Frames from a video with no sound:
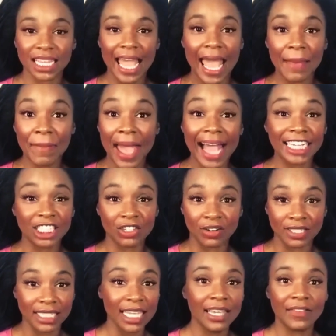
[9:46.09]
that pageant
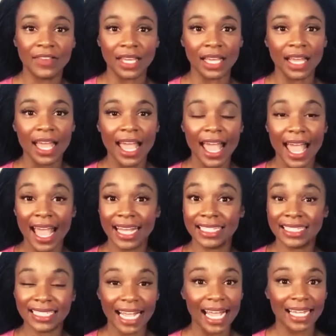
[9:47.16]
on TV and
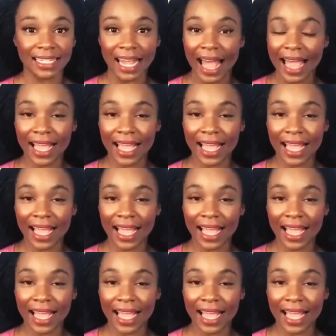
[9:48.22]
saying